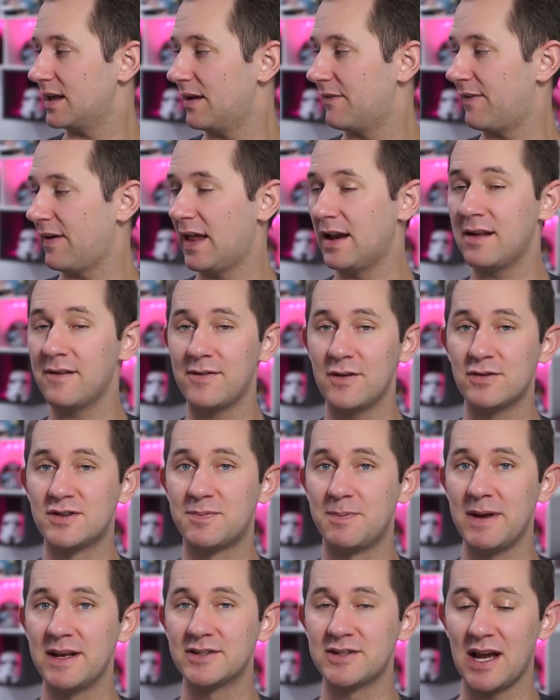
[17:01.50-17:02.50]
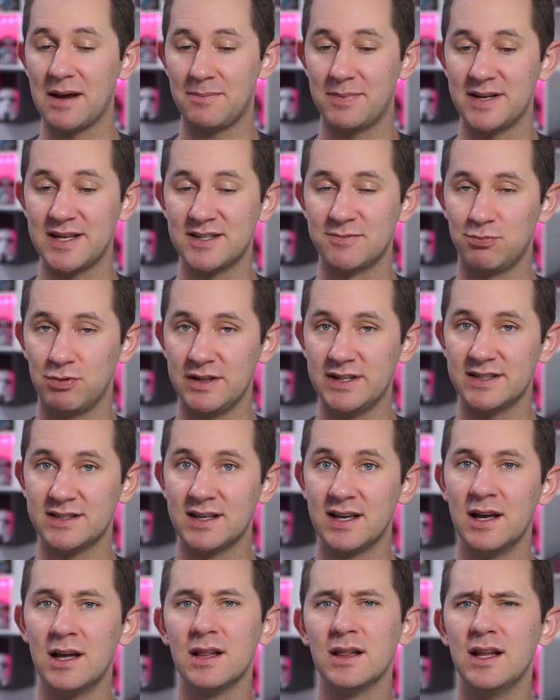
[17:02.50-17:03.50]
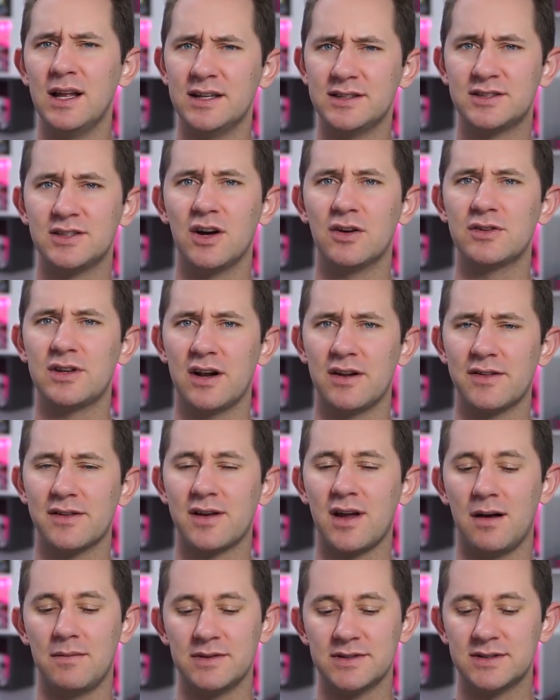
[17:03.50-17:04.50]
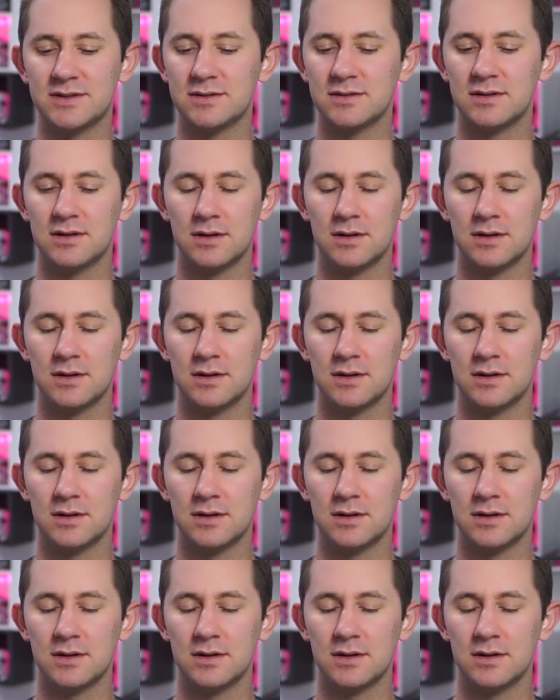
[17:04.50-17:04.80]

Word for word: If any of you speak Japanese, please let us know down in the comments.